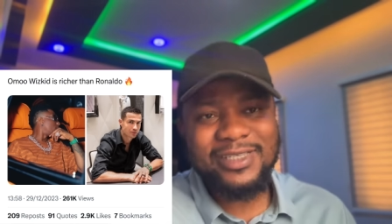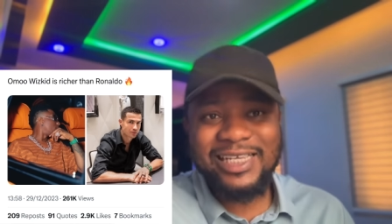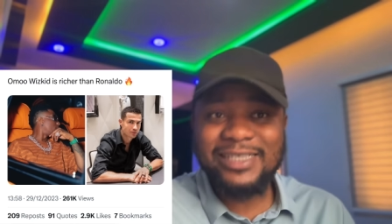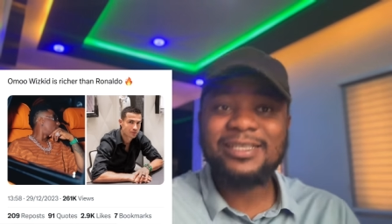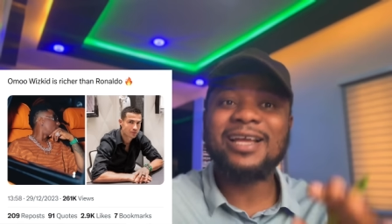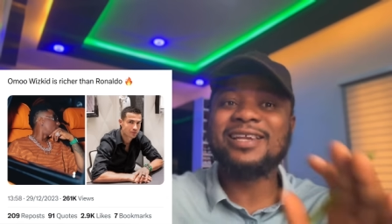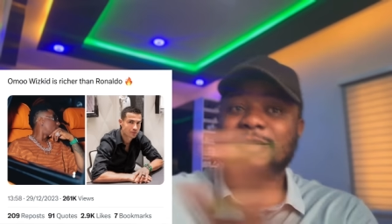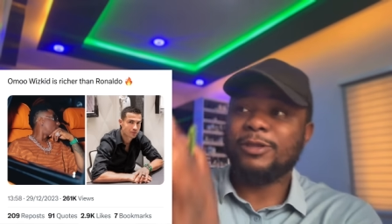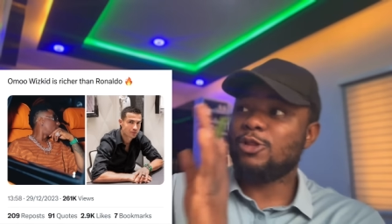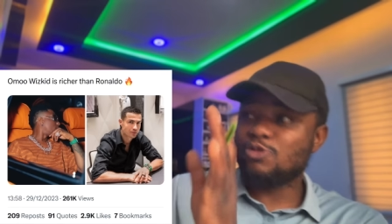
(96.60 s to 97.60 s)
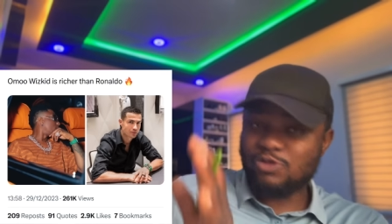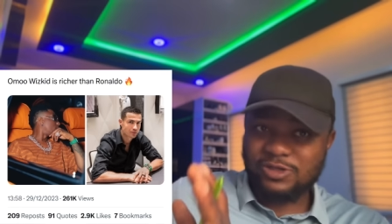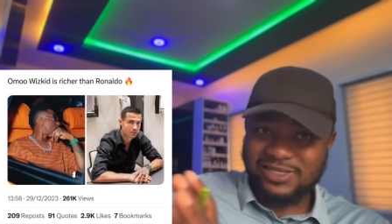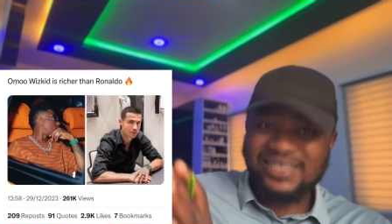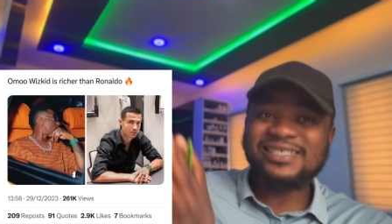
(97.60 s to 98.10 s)
Instagram alone.
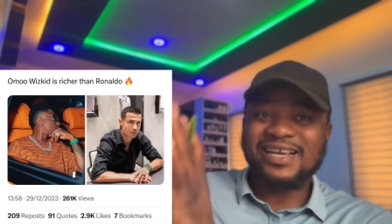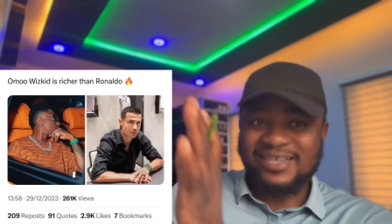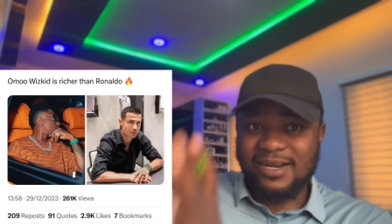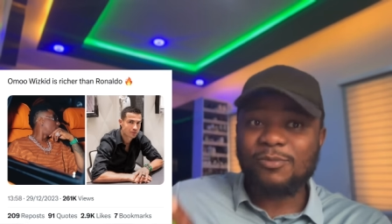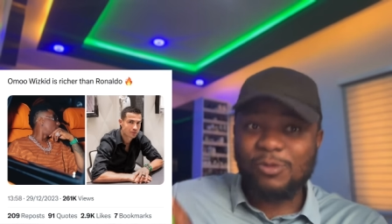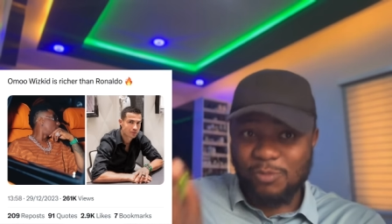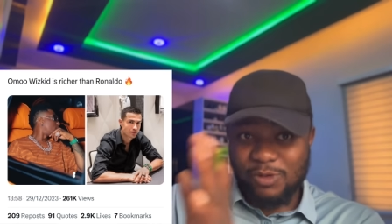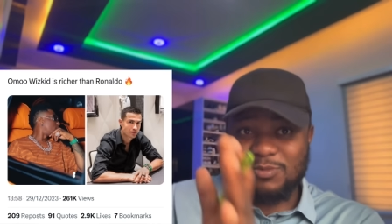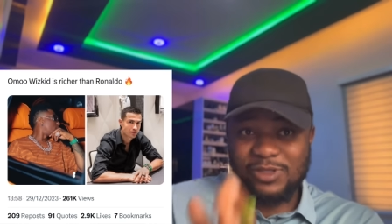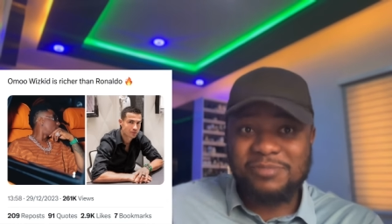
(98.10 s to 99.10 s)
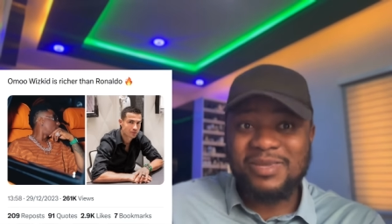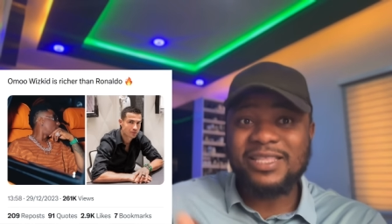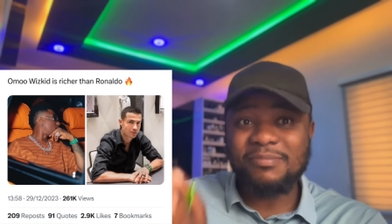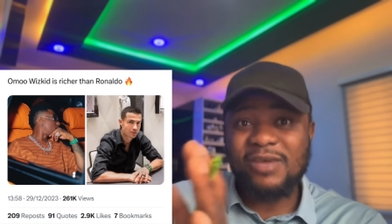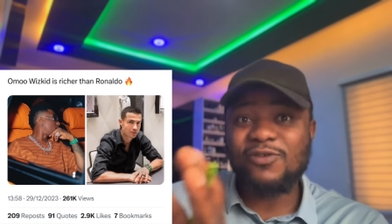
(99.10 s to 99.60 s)
Instagram money
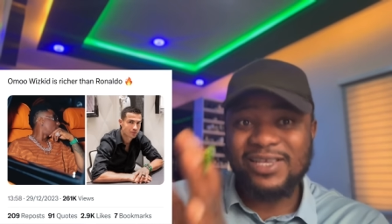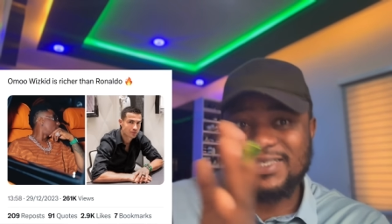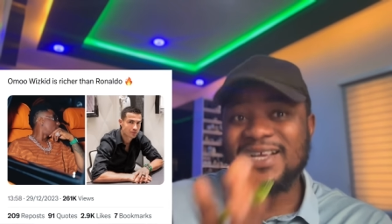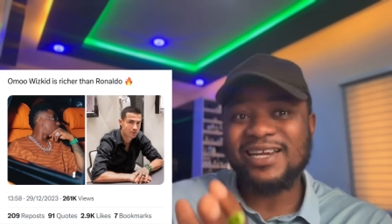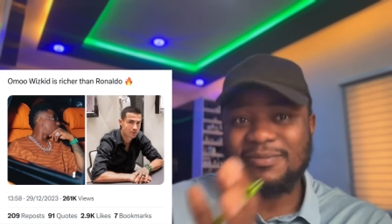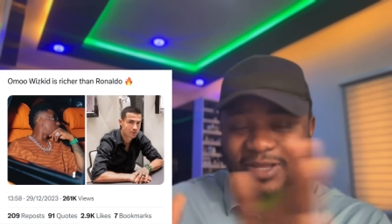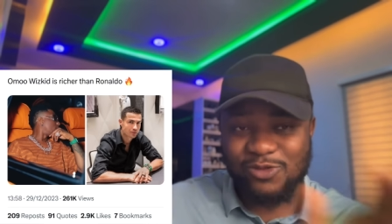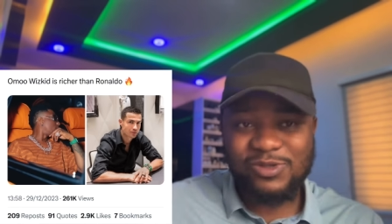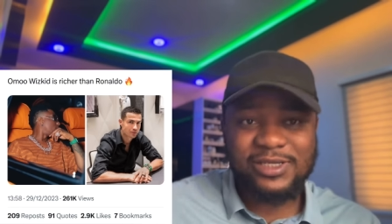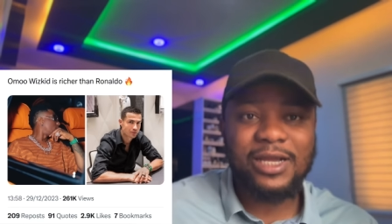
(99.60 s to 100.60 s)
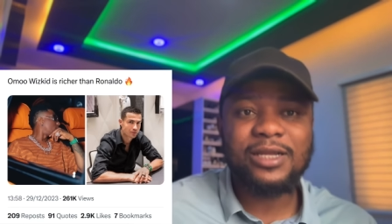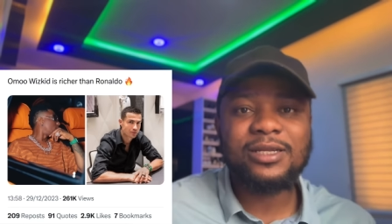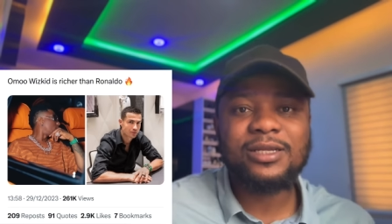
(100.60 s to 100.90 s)
make they make for Instagram and Twitter.